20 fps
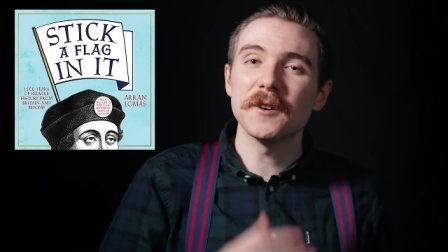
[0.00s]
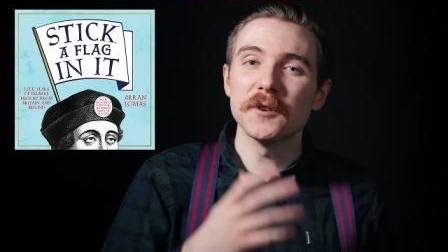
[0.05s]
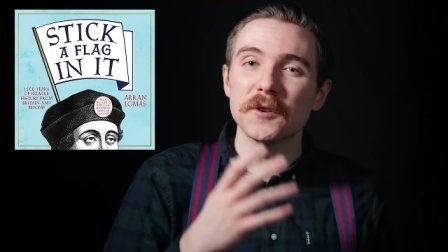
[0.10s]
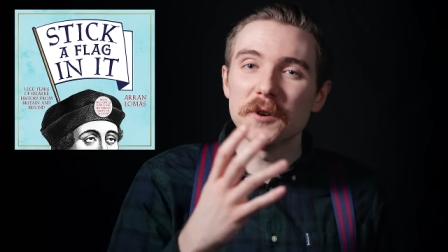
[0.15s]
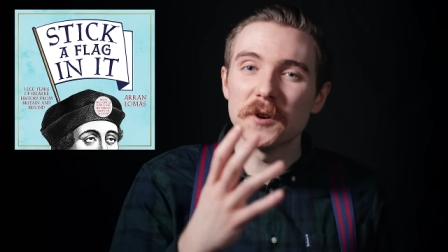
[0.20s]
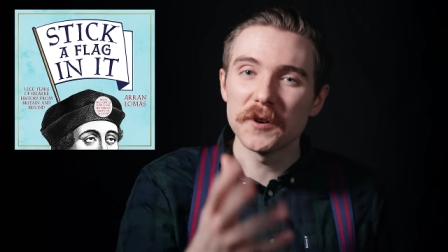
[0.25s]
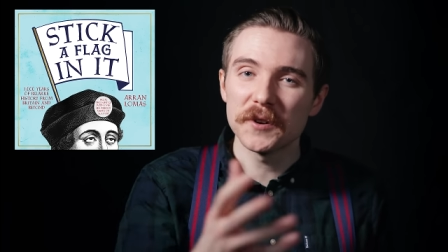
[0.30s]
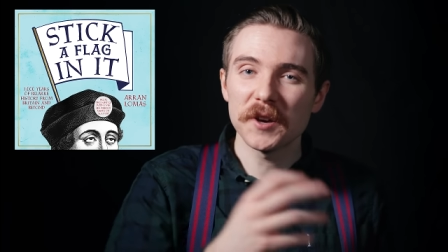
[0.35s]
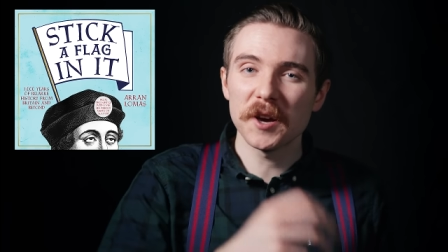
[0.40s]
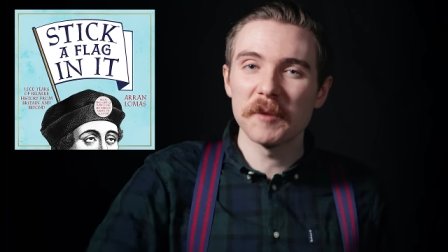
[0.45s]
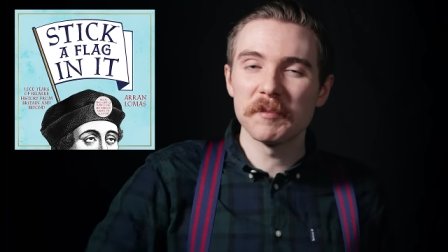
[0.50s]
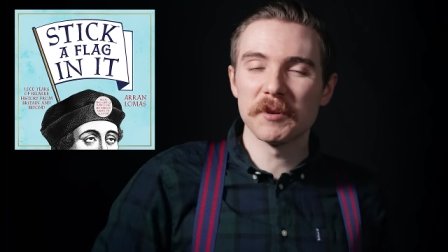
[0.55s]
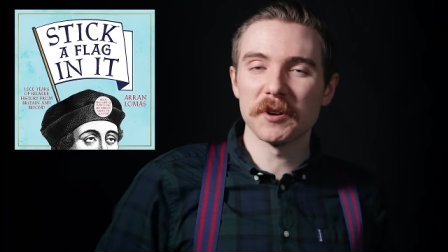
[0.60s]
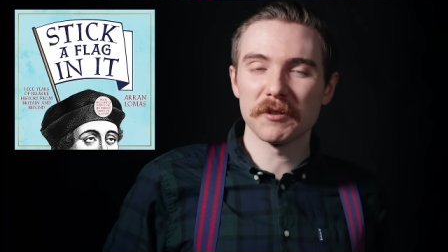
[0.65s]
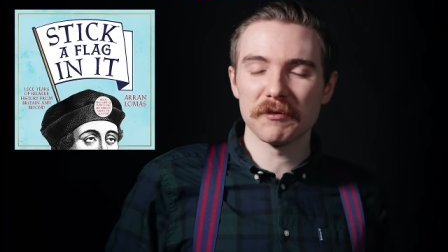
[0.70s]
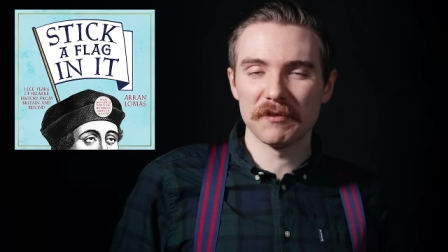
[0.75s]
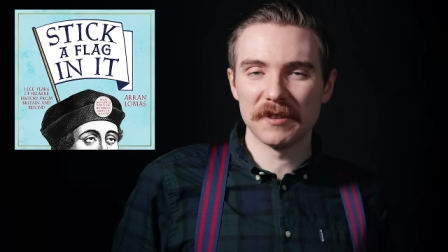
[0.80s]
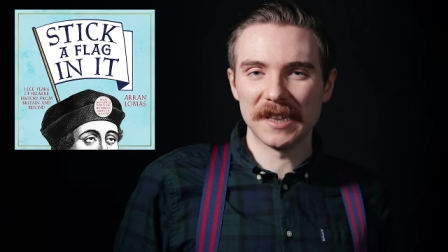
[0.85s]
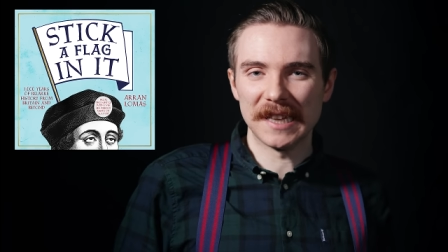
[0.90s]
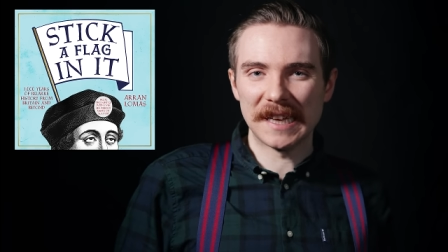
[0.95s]

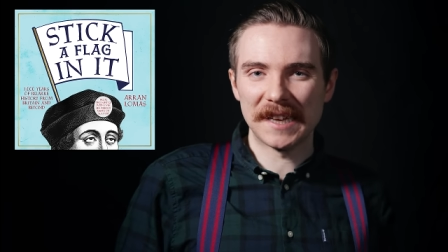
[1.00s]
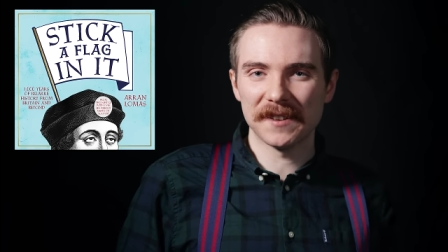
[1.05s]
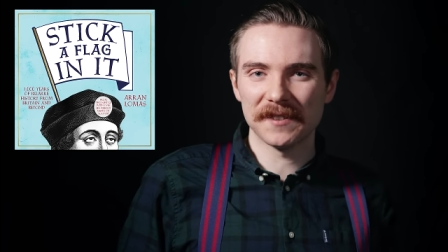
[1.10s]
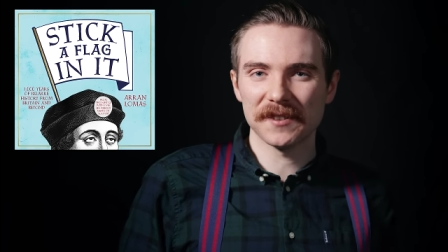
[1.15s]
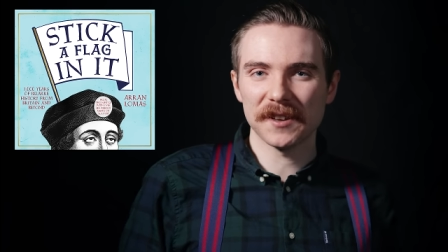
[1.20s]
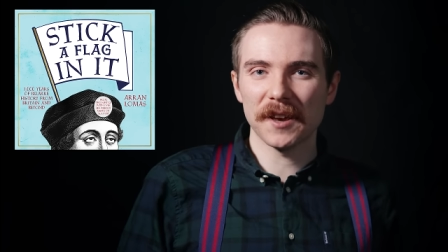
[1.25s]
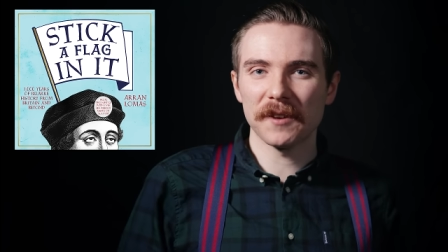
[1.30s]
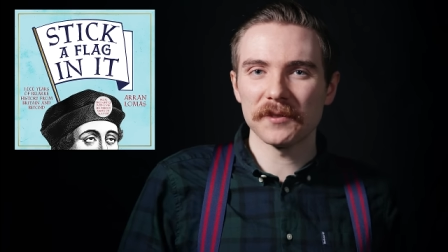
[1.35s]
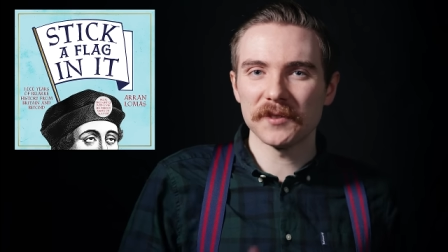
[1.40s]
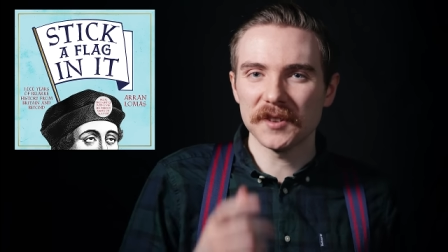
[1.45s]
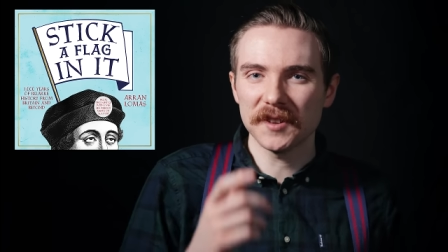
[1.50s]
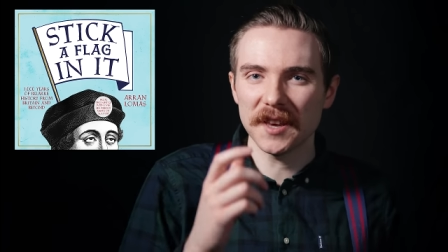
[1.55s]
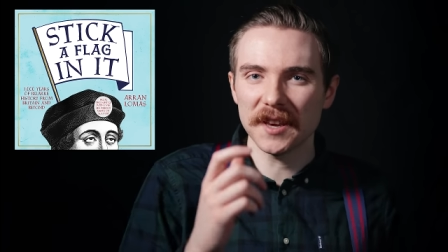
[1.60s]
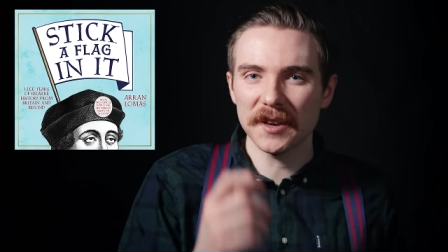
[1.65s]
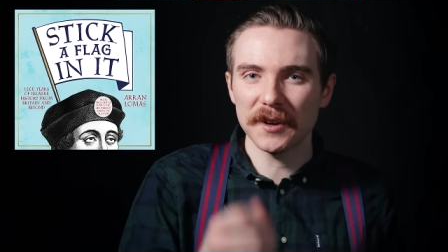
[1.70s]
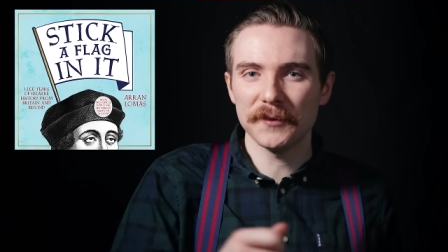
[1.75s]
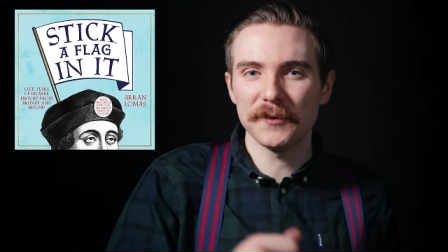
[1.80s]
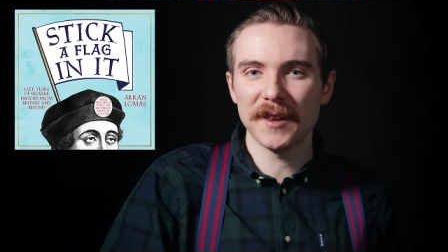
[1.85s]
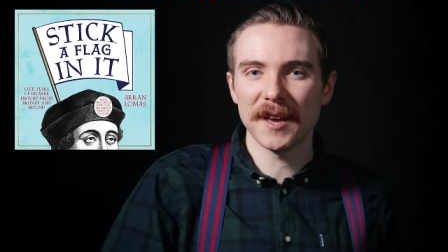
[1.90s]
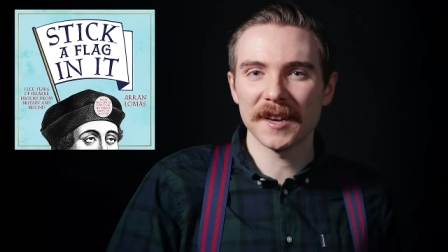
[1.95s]
audiobook release of *Stick
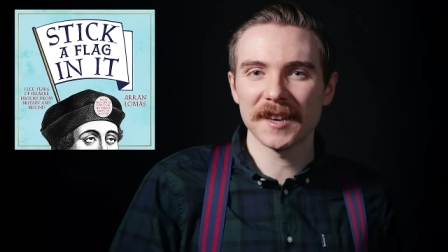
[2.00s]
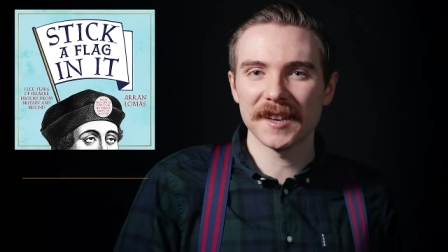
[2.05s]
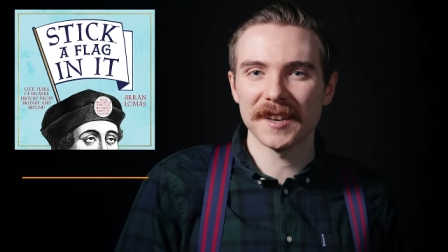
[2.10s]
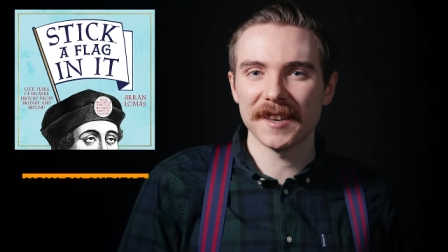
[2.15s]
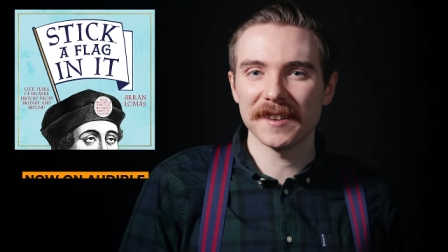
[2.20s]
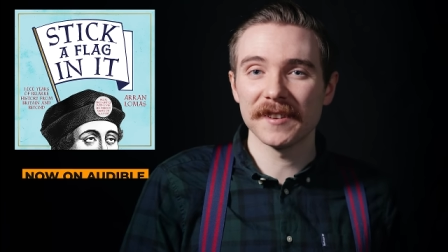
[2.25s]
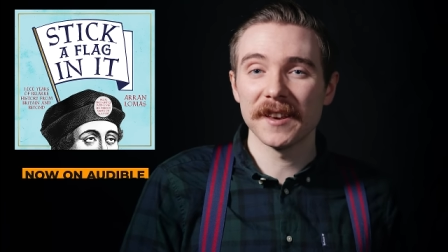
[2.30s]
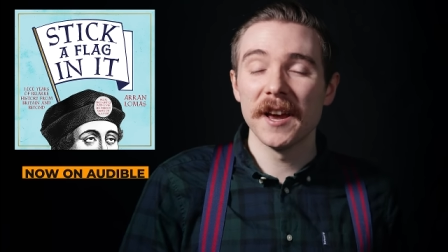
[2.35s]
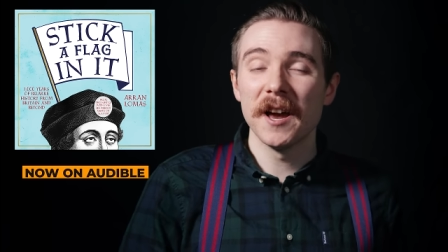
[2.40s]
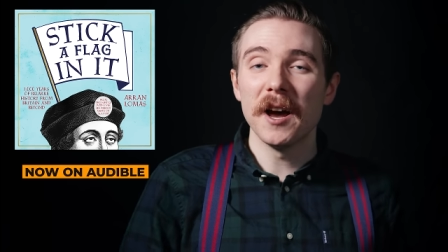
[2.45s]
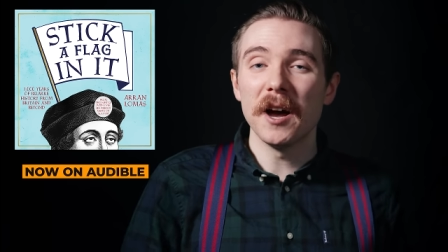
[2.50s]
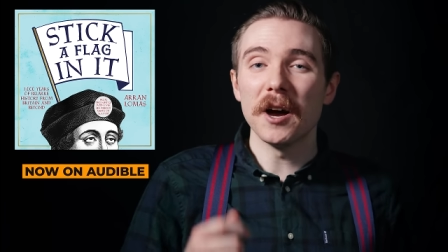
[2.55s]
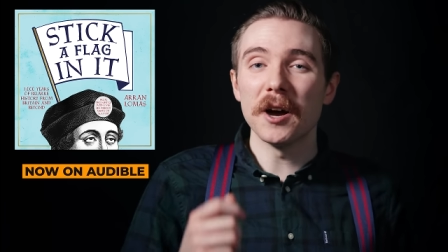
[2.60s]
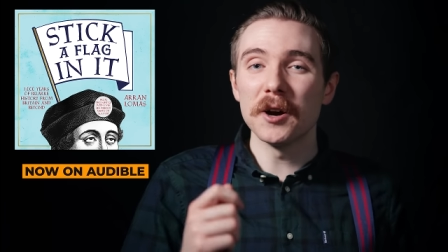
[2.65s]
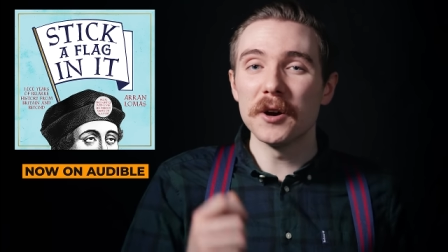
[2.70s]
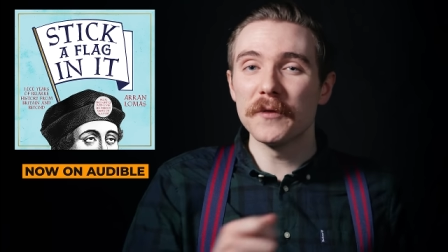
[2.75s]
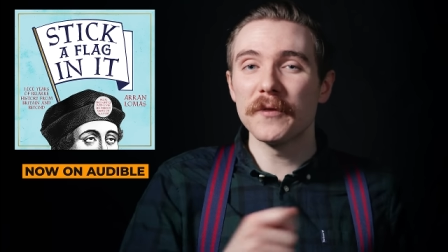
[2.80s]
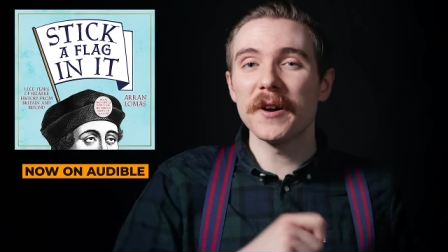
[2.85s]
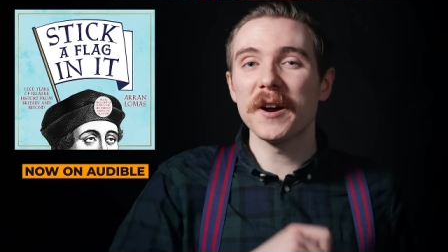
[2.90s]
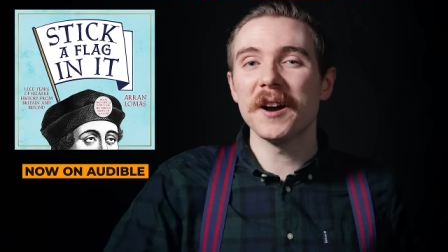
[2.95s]
a Flag in It
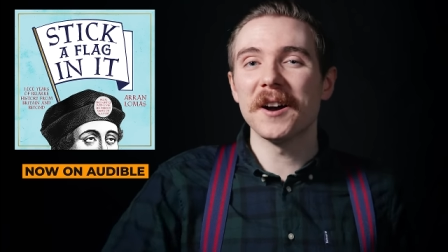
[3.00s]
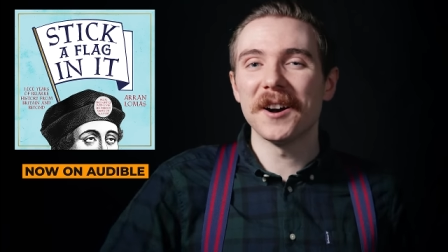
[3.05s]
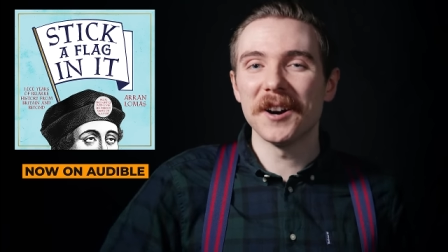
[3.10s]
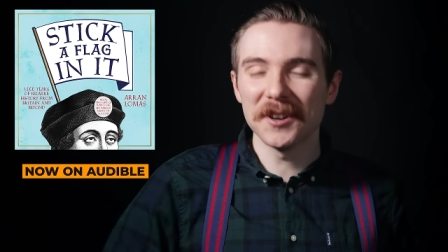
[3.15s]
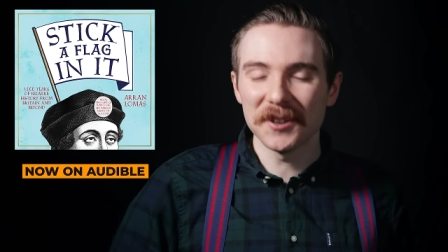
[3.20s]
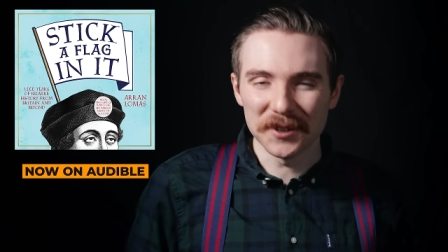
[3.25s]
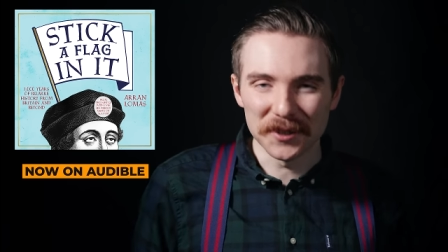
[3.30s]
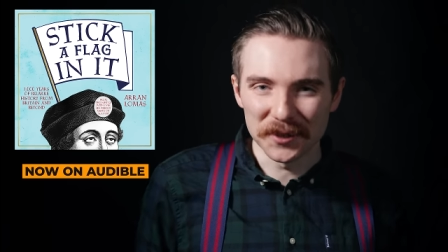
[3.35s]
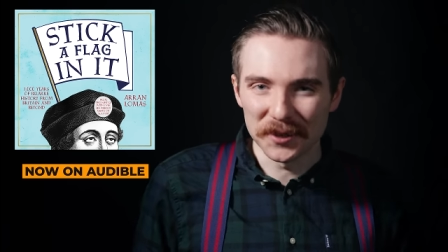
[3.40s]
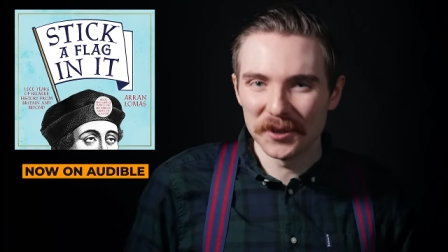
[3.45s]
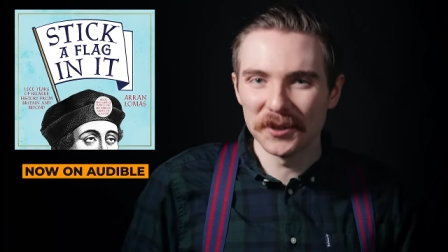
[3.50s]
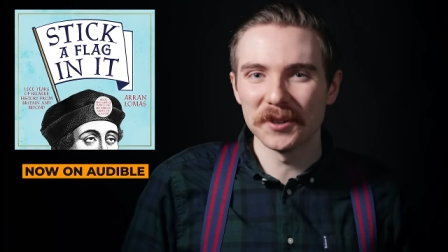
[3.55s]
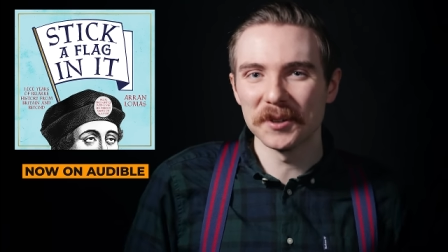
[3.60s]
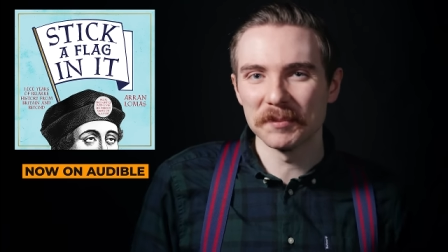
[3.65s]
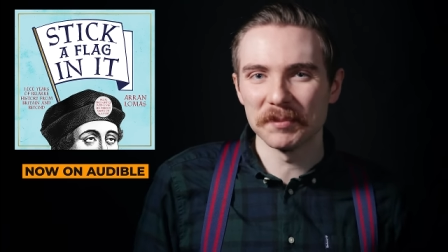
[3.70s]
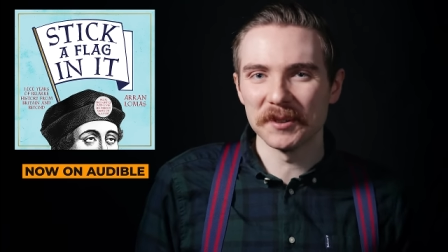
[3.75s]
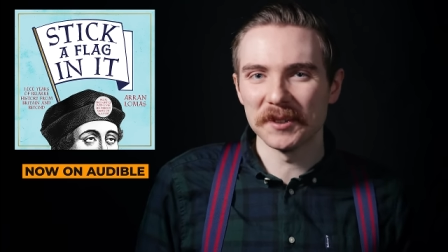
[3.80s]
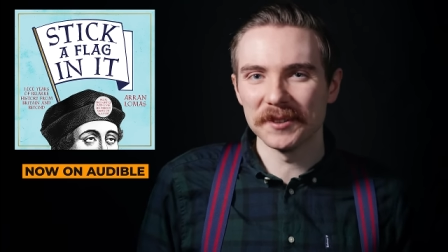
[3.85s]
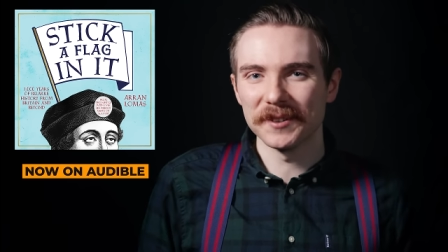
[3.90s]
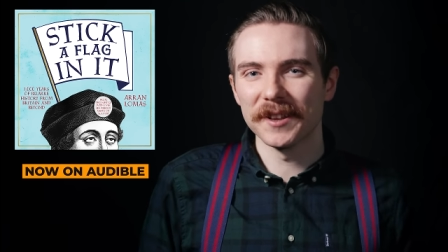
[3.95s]
over on
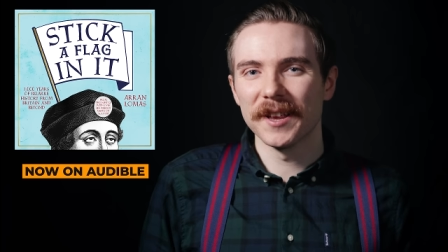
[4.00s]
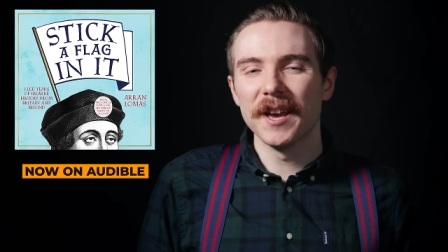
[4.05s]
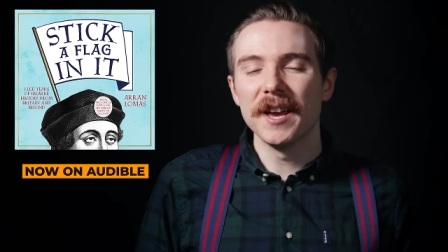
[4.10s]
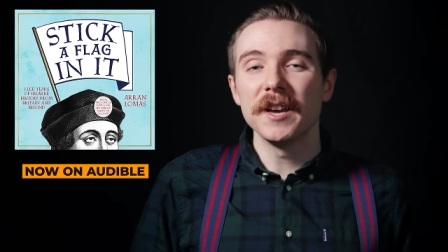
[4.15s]
Audible.